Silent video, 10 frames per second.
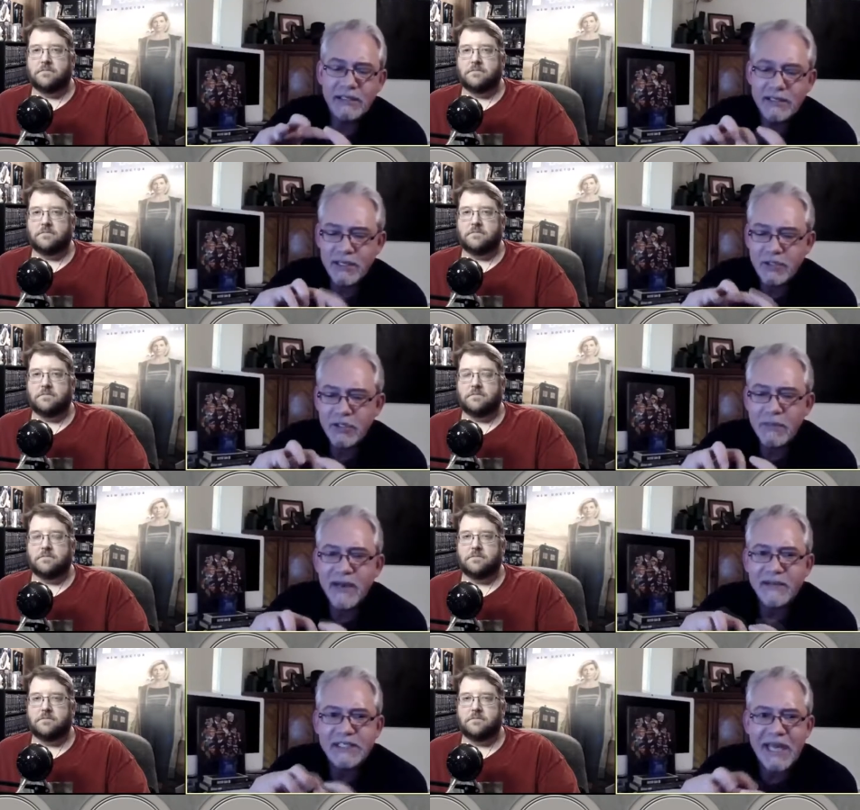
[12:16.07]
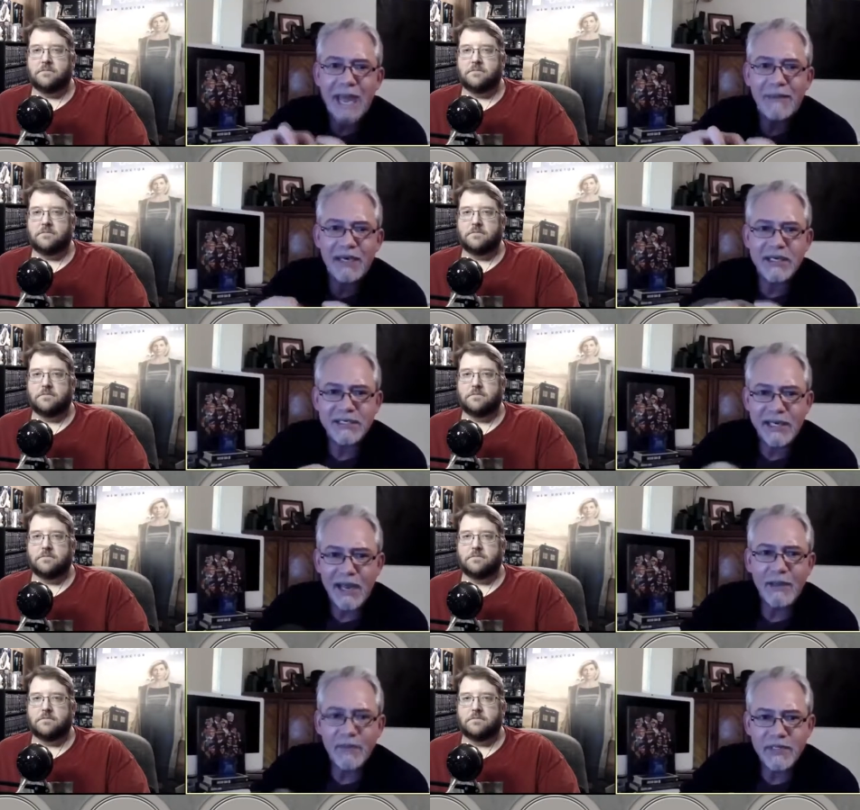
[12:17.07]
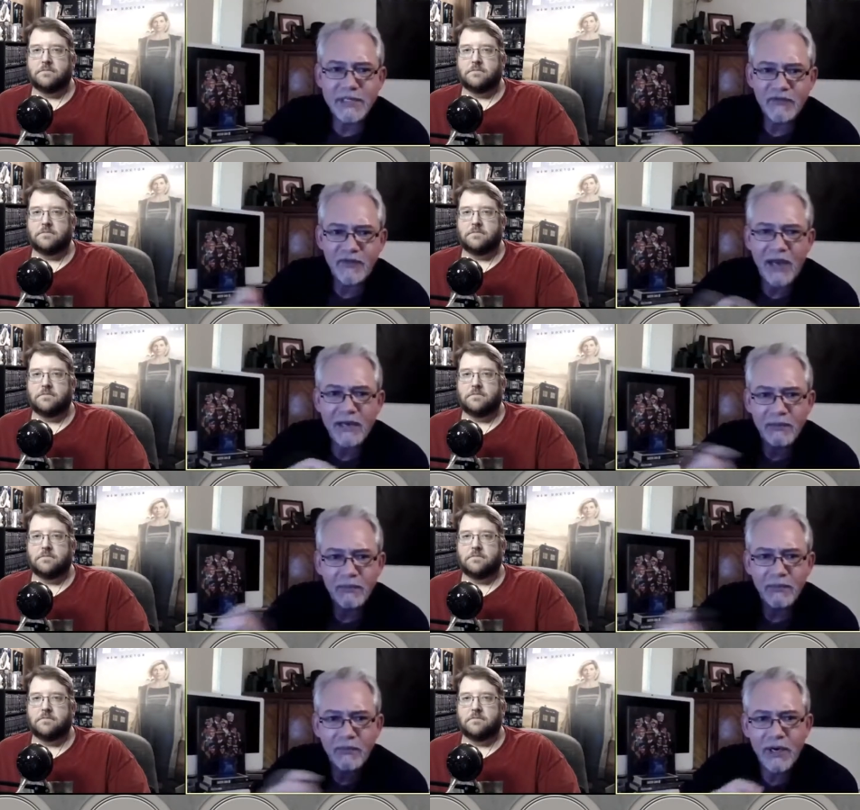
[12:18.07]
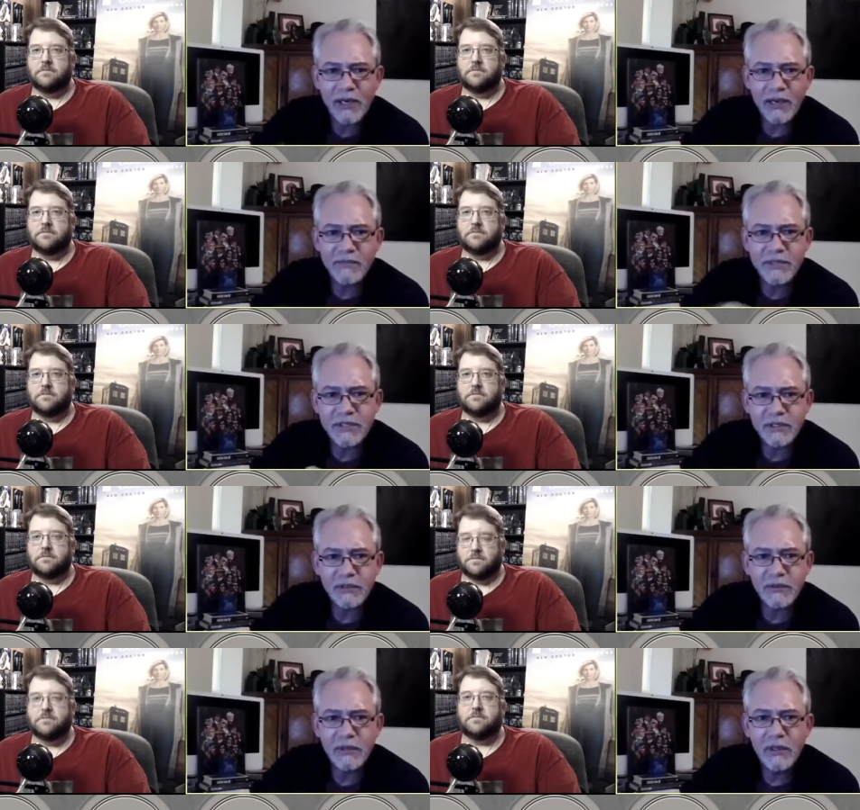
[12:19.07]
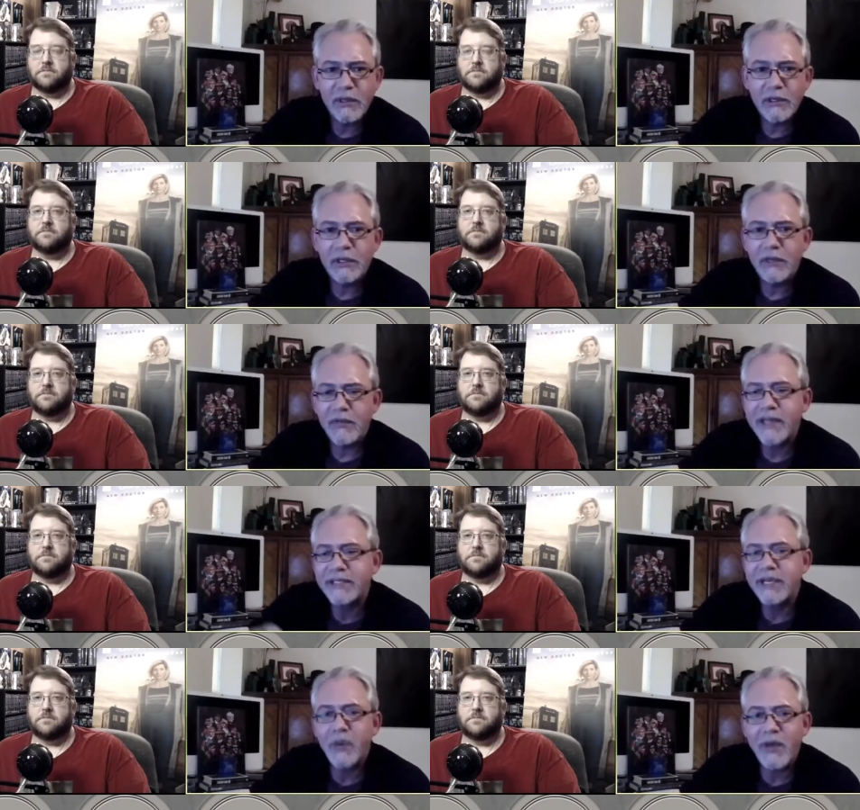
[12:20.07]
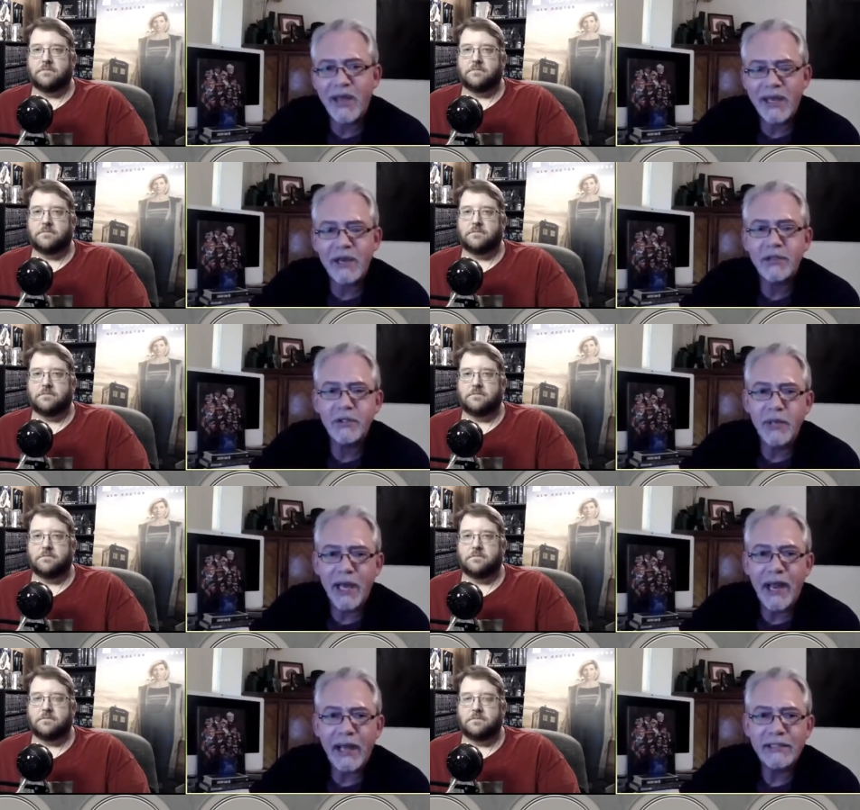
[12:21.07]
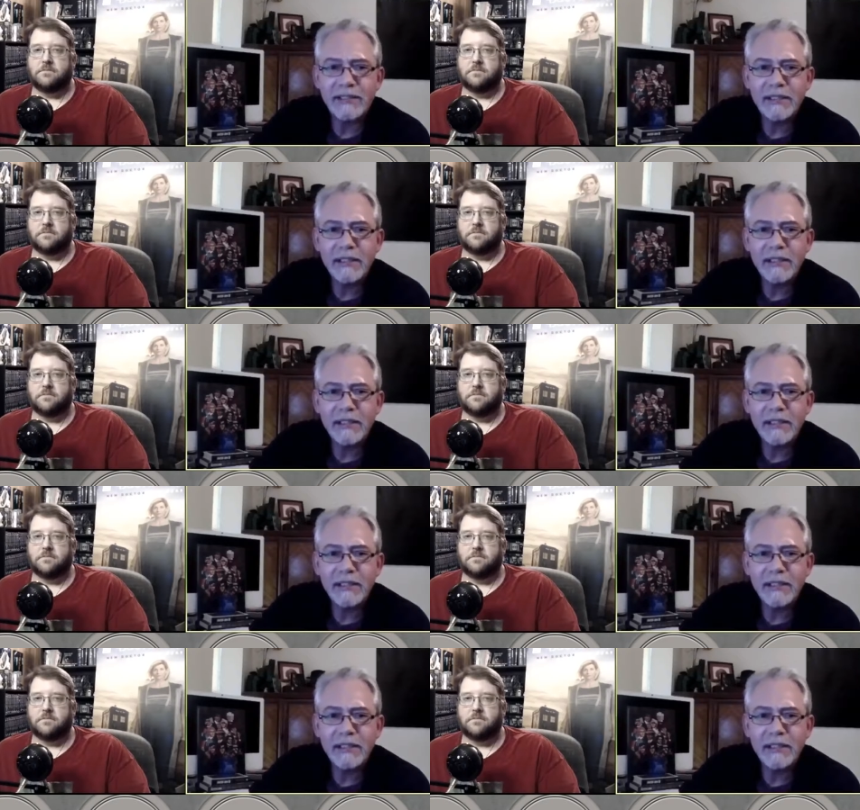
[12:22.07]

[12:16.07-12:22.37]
Speaker 1: there's a certain amount of stabbiness that happens in fandom when it comes to you know that's not the way that character would act.